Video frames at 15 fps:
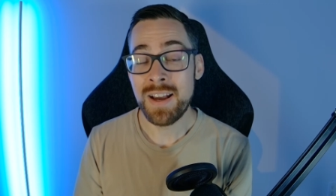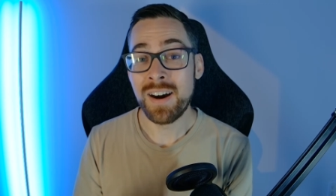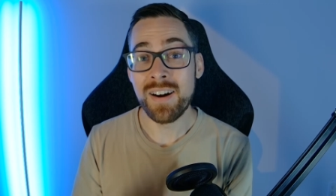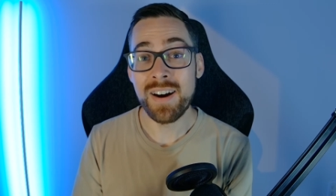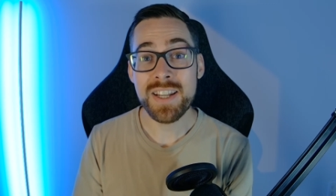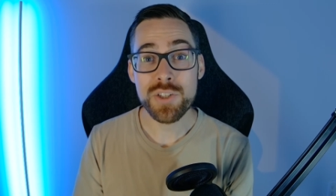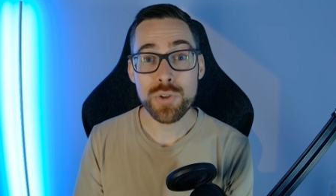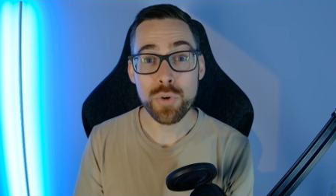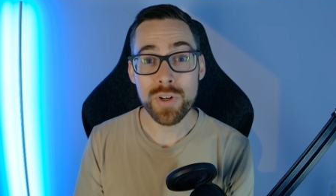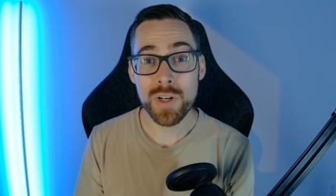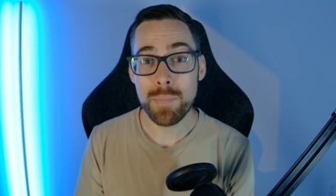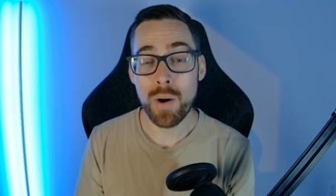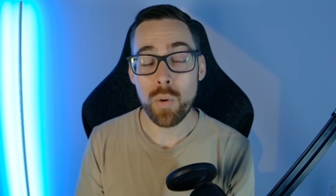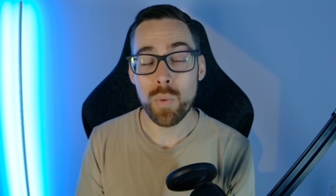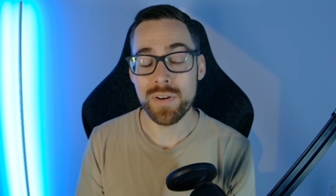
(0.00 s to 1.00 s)
let's learn
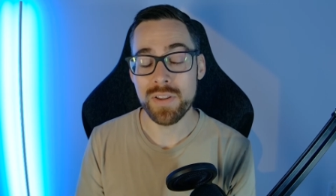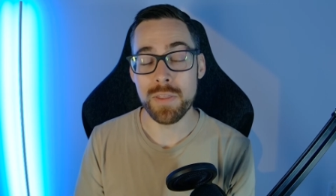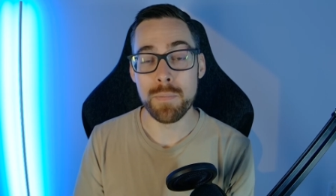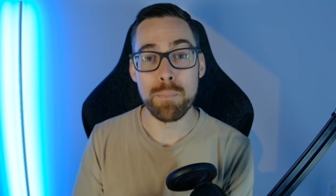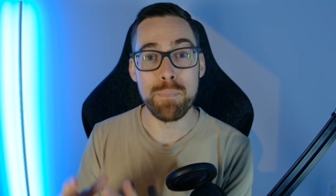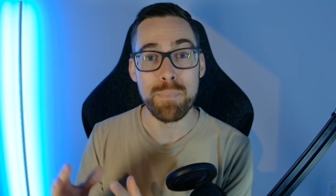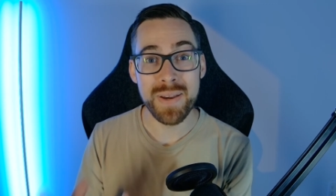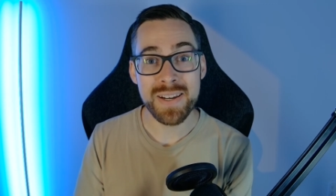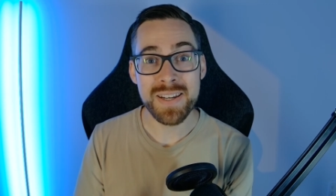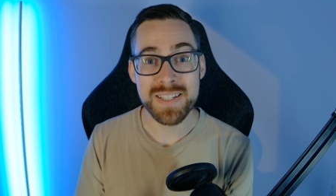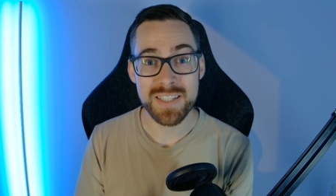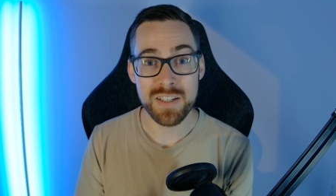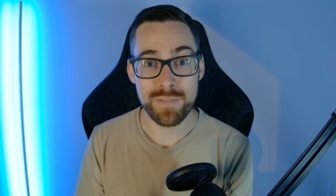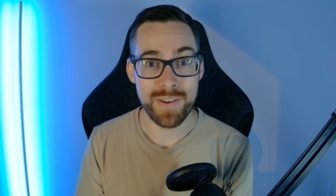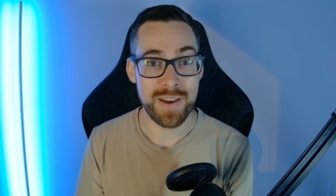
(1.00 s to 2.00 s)
about one of the
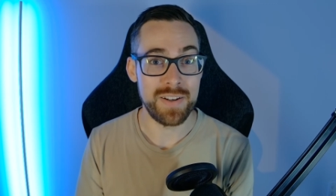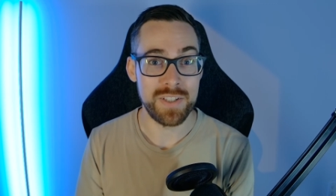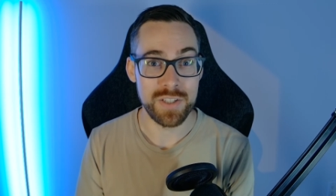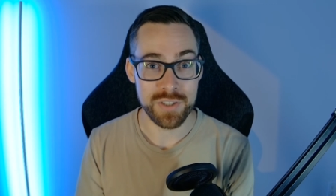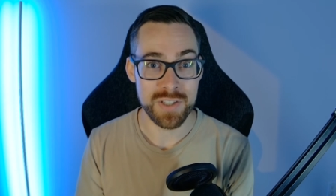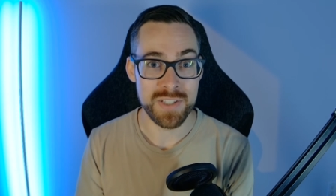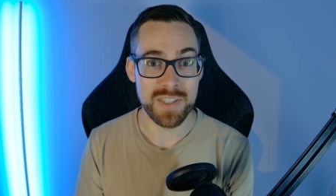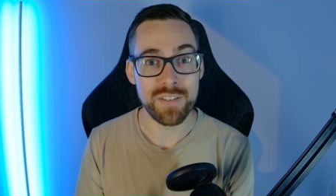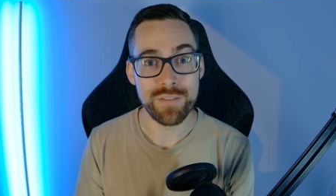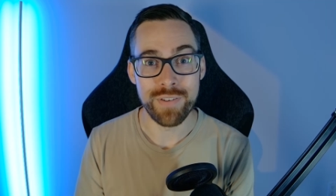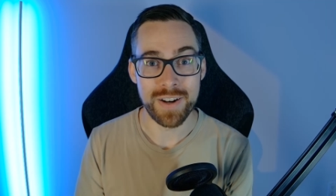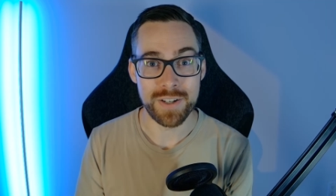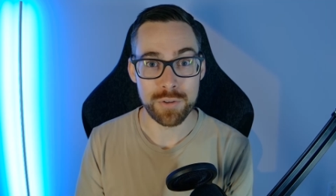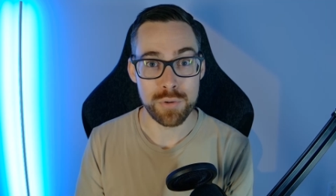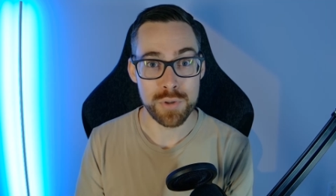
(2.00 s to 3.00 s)
biggest advantages that
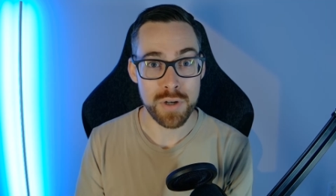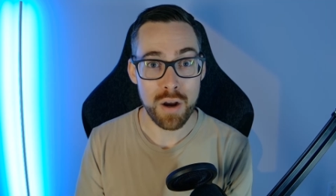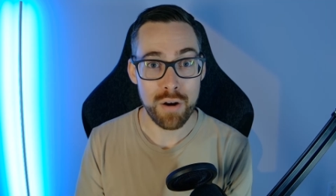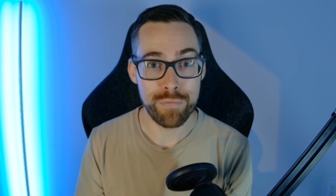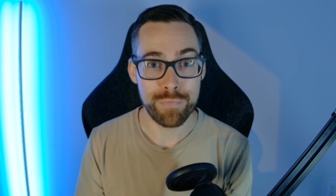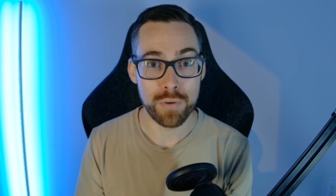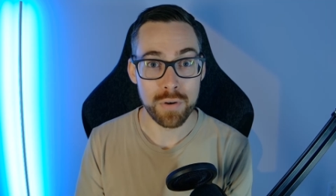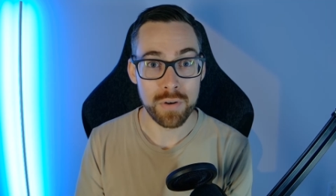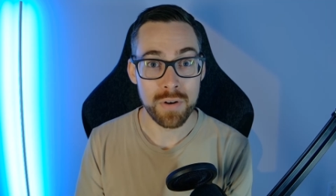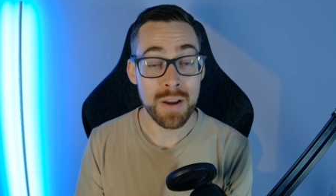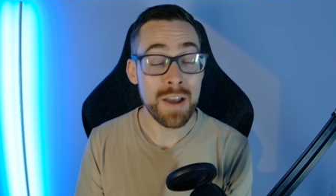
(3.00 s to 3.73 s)
vectors offer,